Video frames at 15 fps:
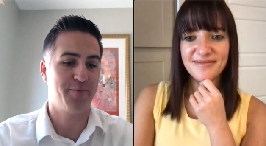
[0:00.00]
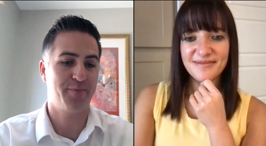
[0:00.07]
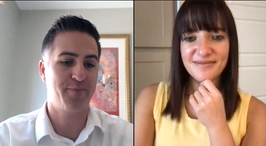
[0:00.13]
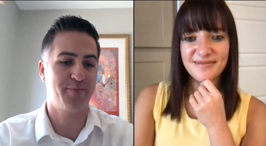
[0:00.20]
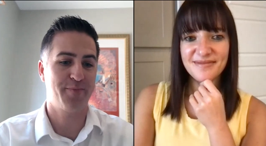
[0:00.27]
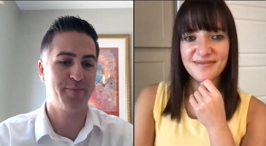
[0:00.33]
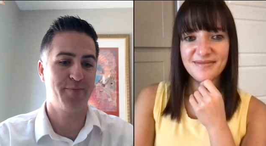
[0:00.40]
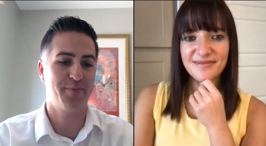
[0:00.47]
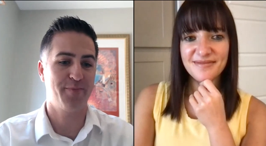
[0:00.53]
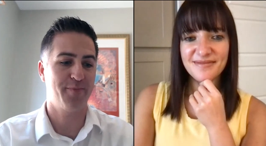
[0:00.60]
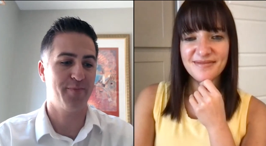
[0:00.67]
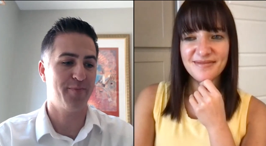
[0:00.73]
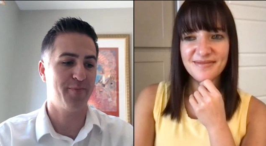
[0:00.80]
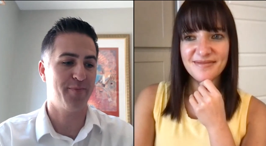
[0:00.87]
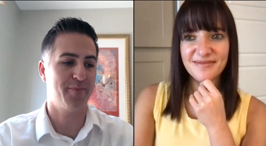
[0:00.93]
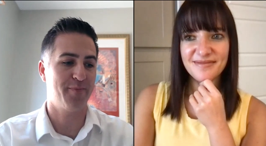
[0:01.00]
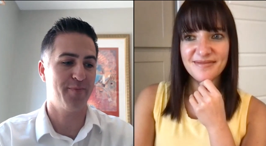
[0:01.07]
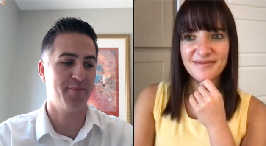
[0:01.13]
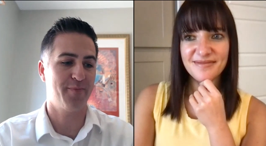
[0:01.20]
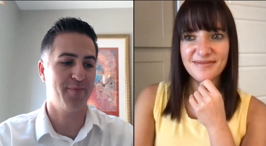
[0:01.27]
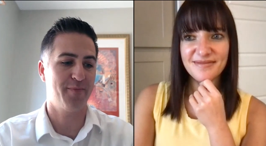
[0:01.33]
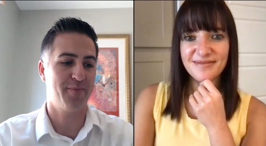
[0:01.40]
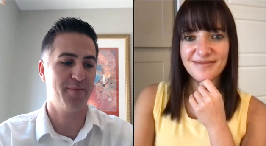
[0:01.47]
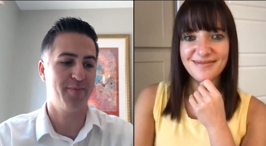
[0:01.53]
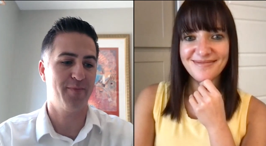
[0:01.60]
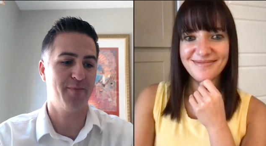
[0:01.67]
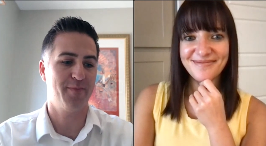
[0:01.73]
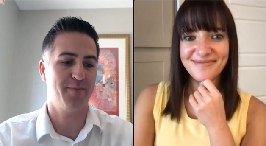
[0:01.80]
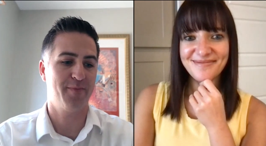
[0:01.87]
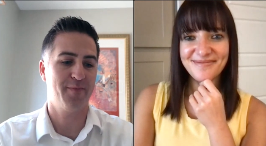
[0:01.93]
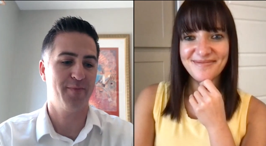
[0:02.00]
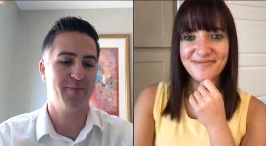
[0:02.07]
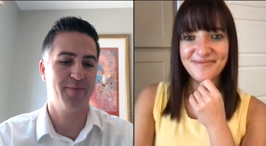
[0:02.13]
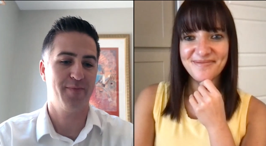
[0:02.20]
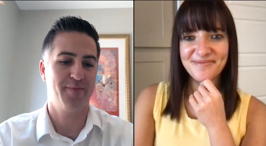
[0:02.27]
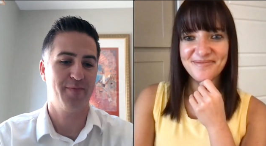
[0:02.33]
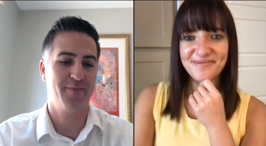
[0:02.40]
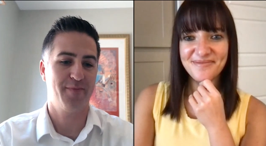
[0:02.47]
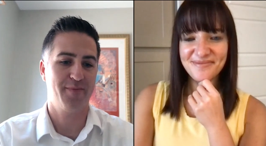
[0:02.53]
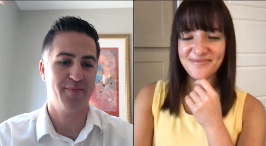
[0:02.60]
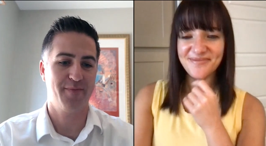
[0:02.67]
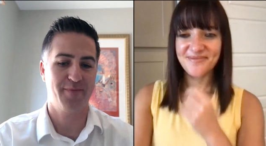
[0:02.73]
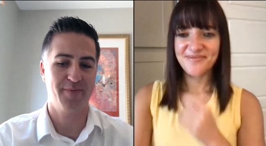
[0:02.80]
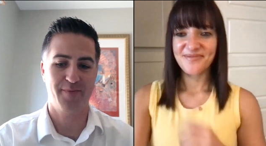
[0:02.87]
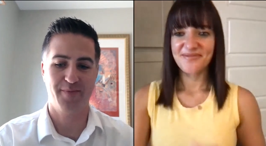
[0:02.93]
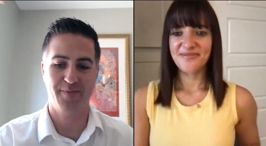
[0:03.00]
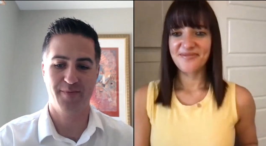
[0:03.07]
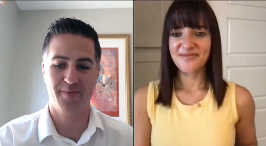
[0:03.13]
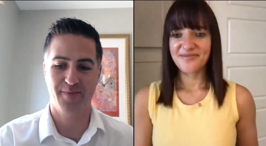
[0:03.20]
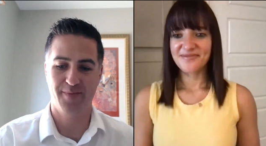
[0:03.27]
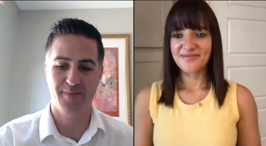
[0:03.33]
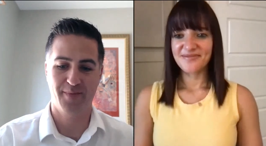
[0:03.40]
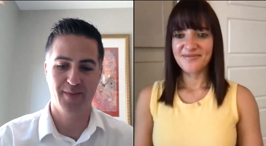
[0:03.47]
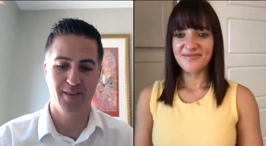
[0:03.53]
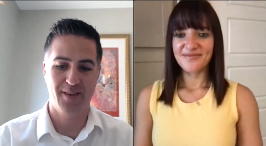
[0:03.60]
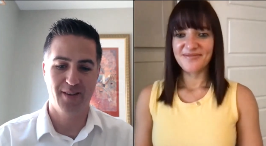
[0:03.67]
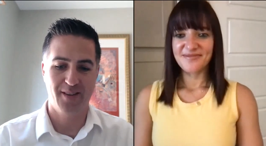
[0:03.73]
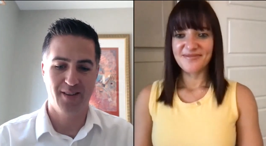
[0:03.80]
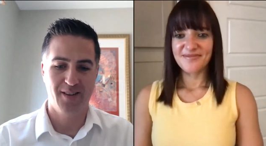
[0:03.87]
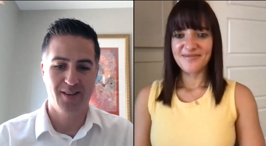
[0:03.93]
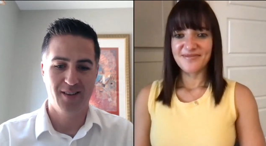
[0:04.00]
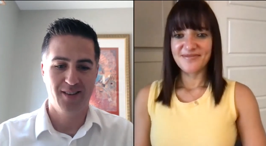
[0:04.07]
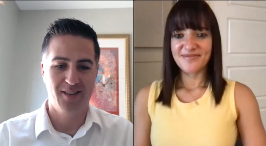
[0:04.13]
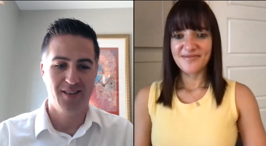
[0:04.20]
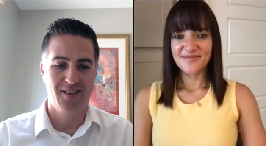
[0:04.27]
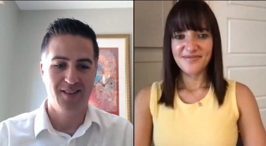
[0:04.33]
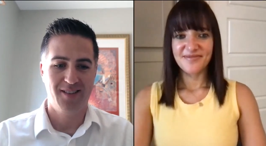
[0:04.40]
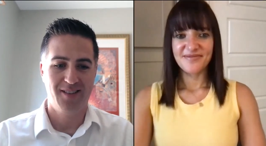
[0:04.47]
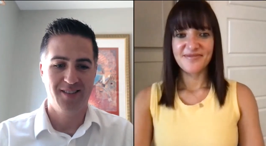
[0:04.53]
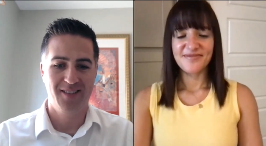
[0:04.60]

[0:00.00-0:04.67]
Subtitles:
Nothing is said.